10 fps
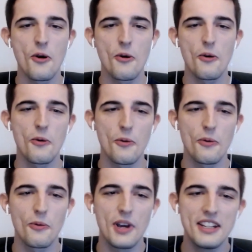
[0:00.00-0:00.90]
That's right.
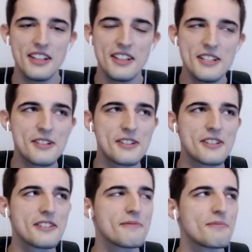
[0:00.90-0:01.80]
Where do
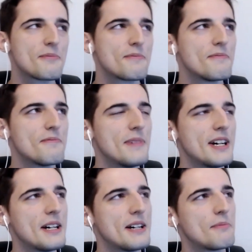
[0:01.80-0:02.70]
these
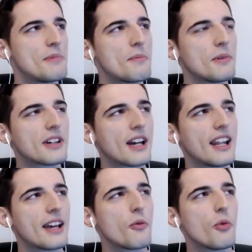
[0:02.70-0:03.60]
people,
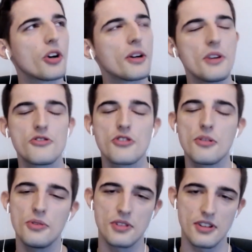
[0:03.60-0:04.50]
what can we
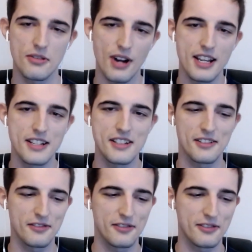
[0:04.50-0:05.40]
attribute to the rise
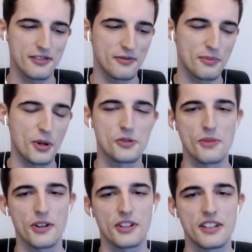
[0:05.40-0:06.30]
of
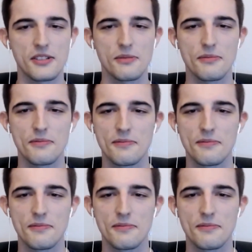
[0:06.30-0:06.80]
postmodernism?